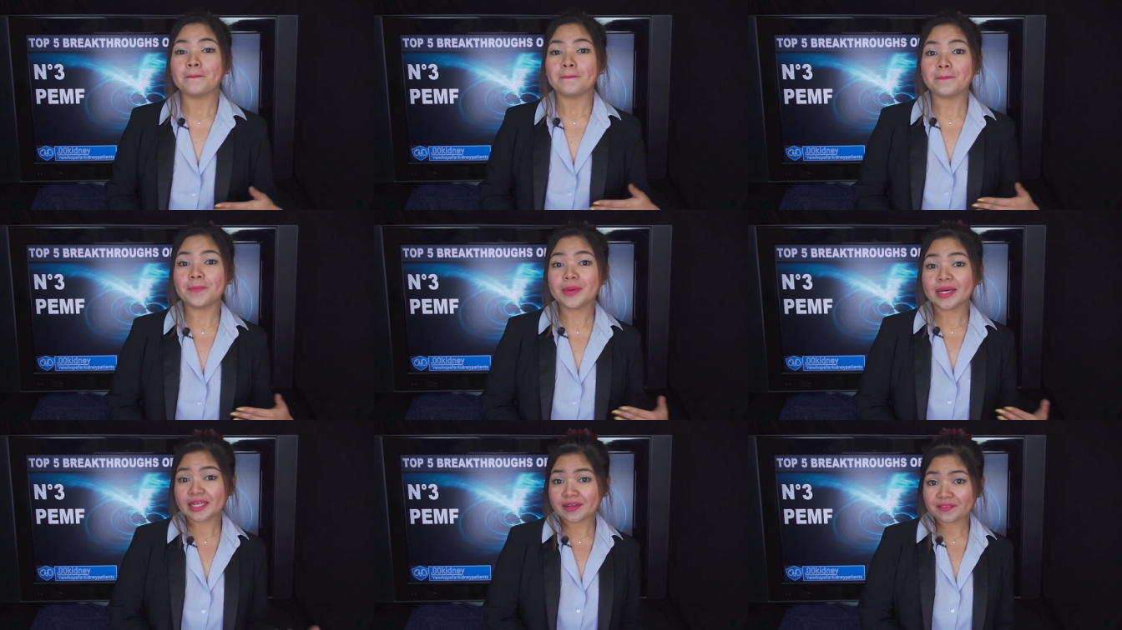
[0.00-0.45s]

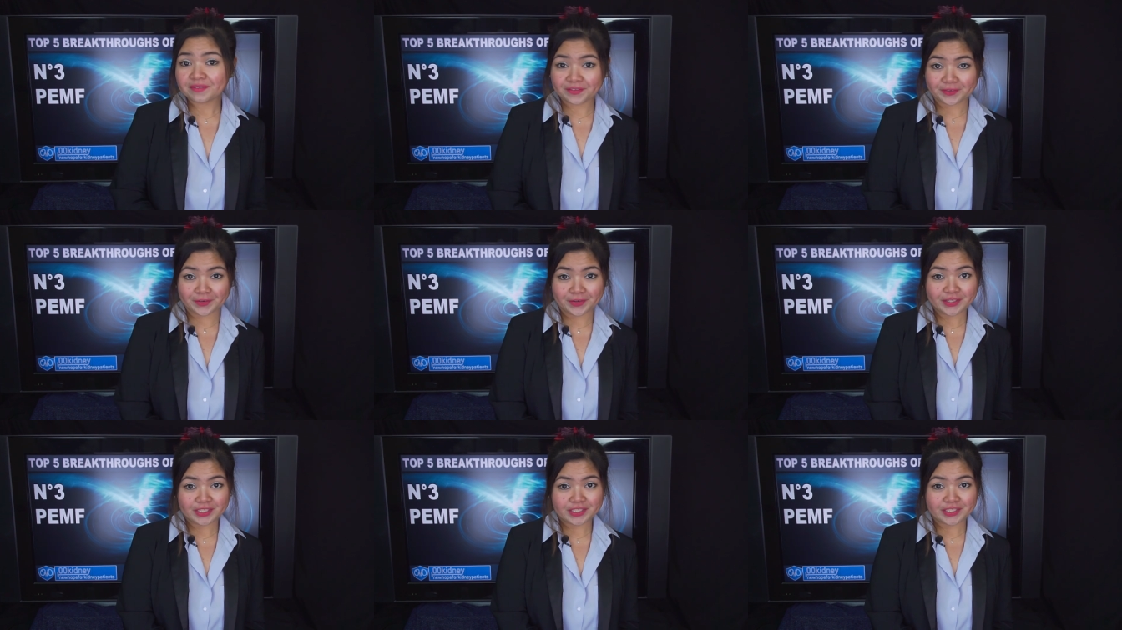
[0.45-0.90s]
but
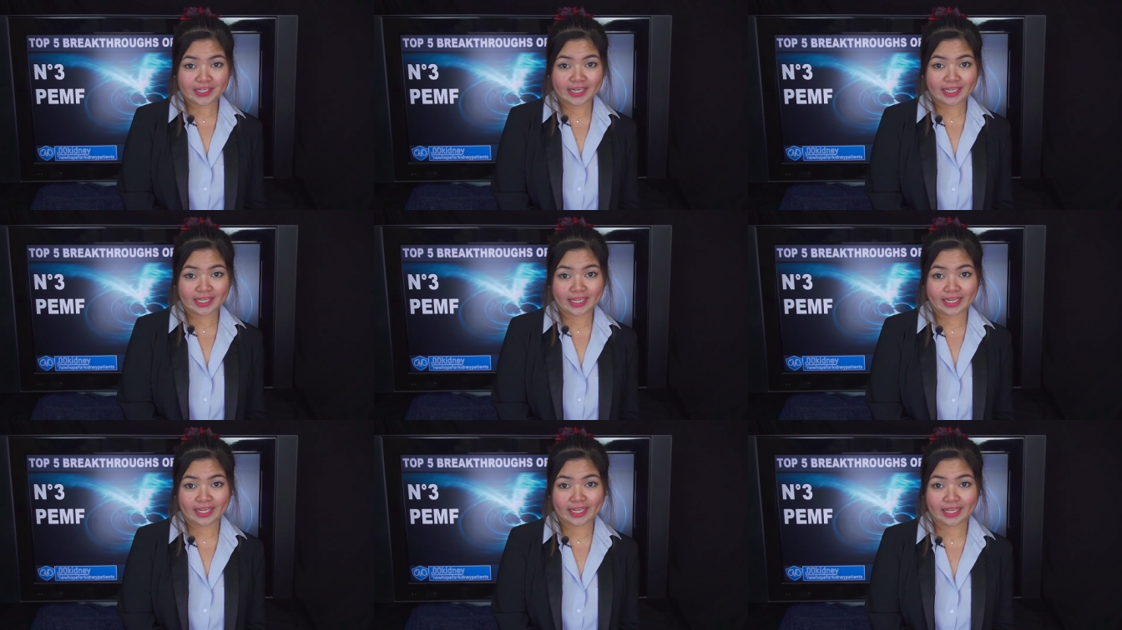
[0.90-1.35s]

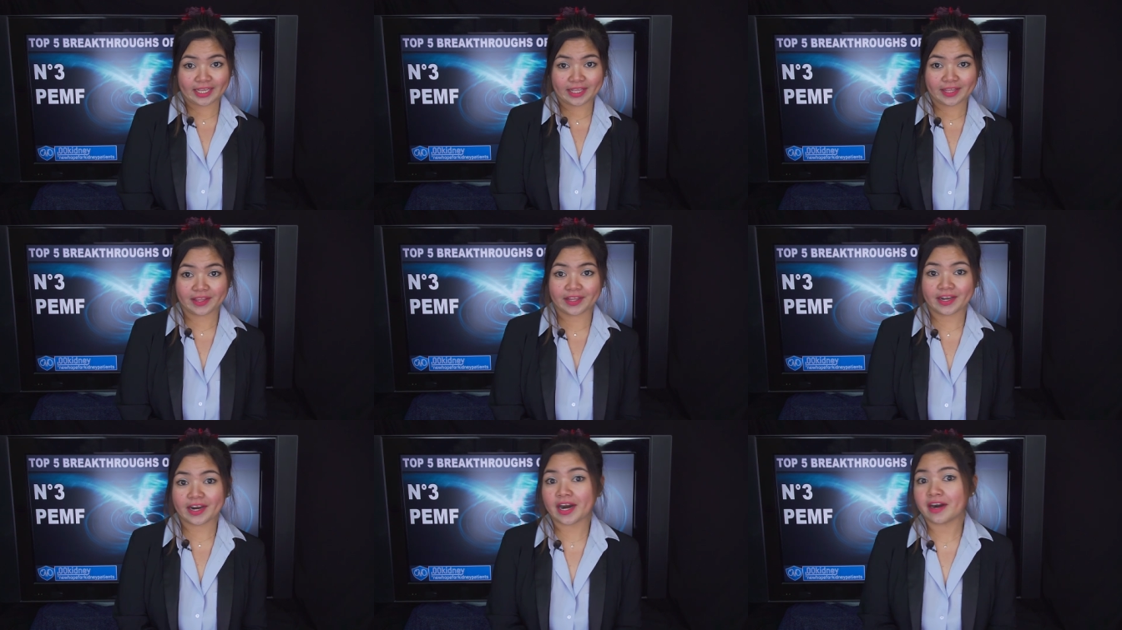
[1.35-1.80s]
unfortunately,
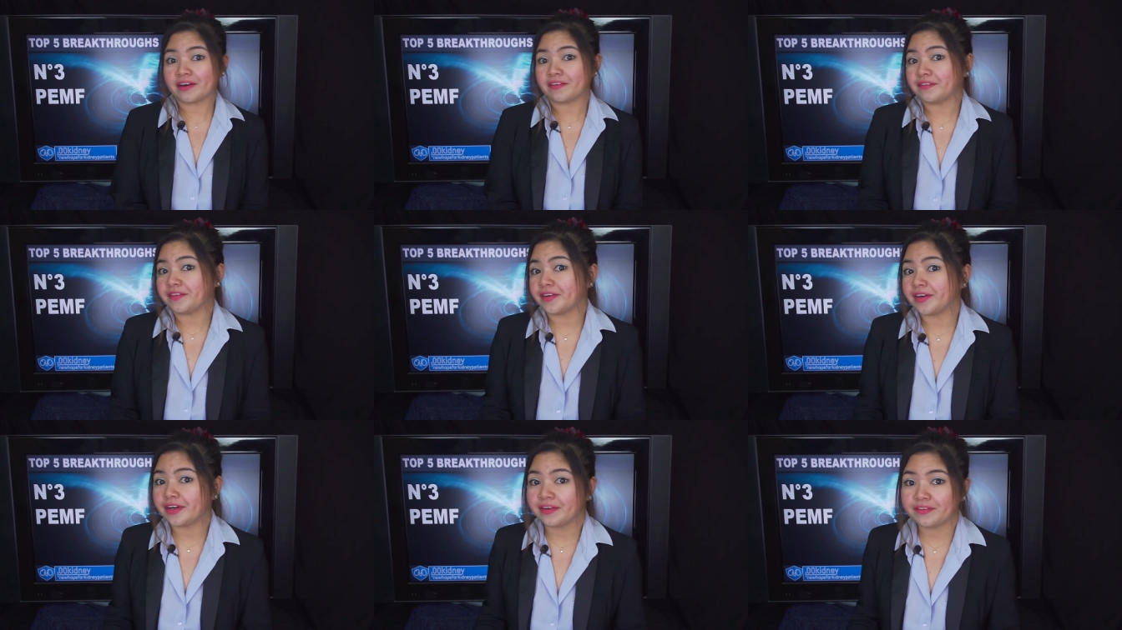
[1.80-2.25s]
there are
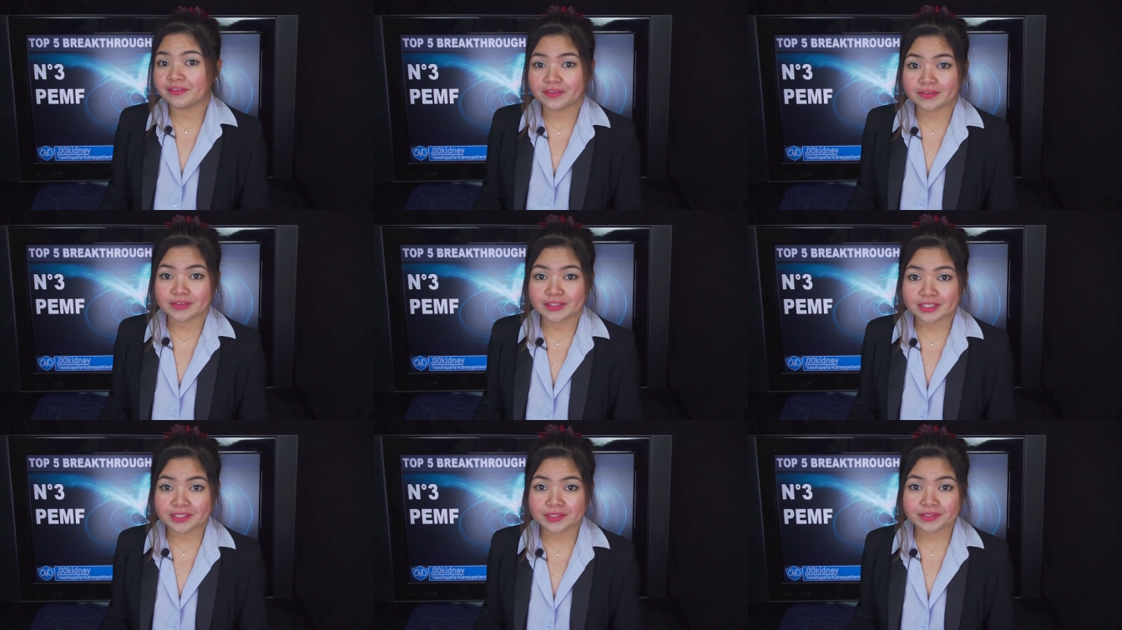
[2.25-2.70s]
very
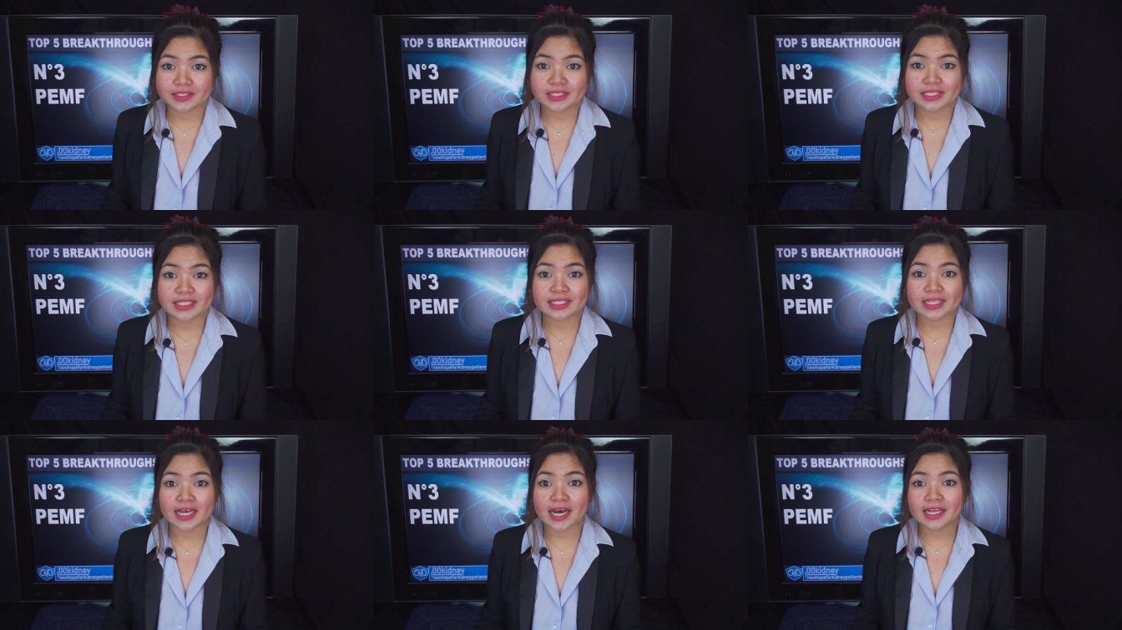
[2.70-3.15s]
few
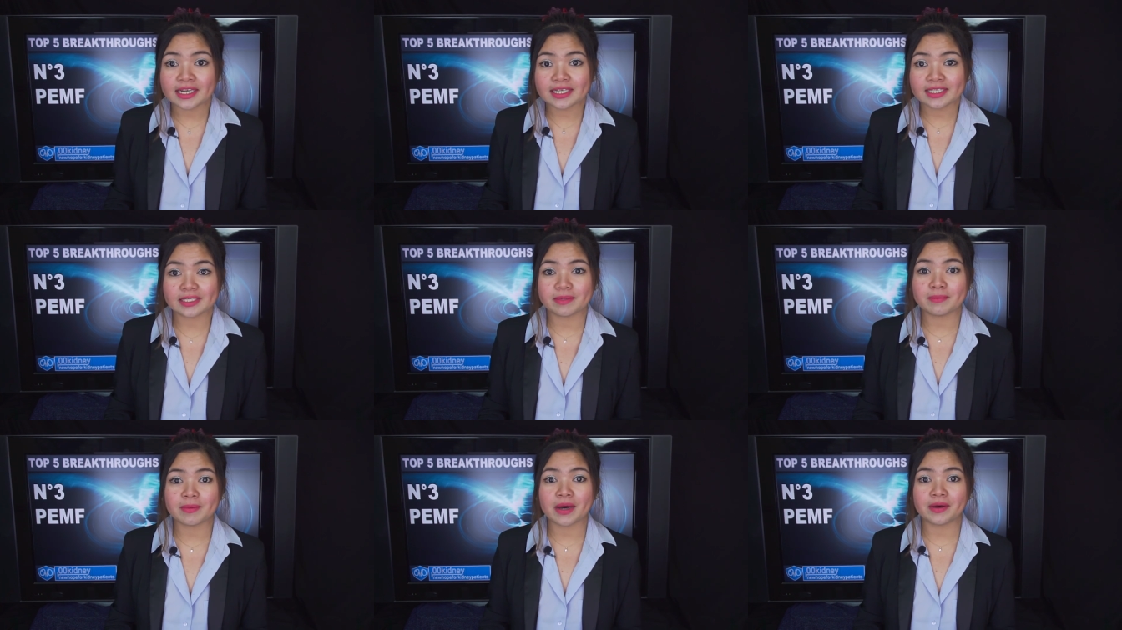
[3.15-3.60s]
serious
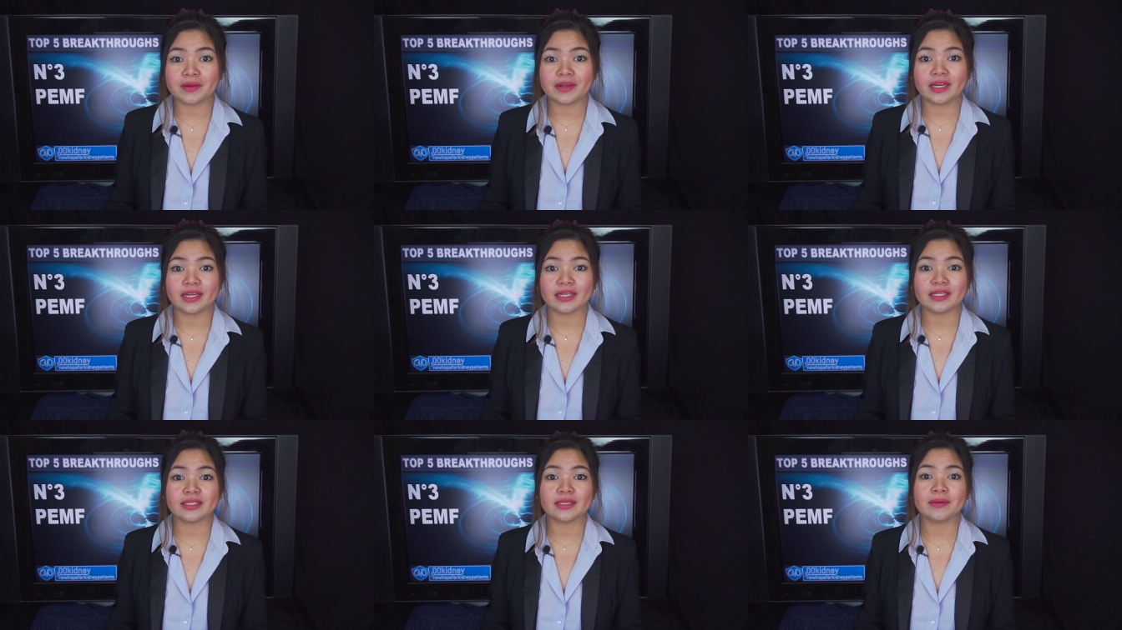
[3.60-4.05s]
studies about
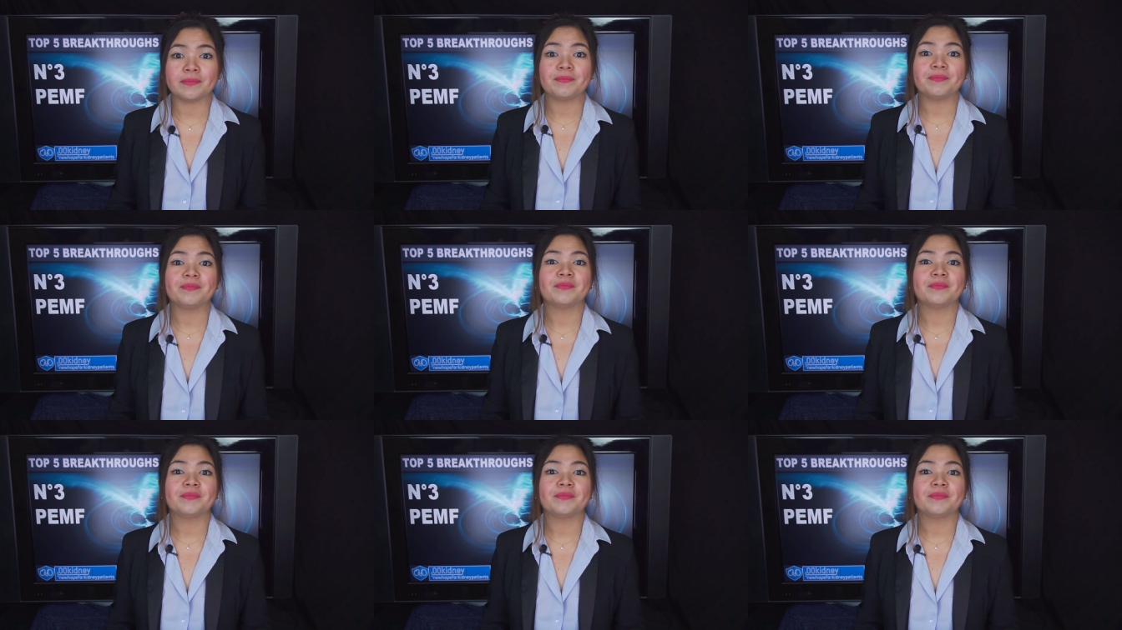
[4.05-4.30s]
it.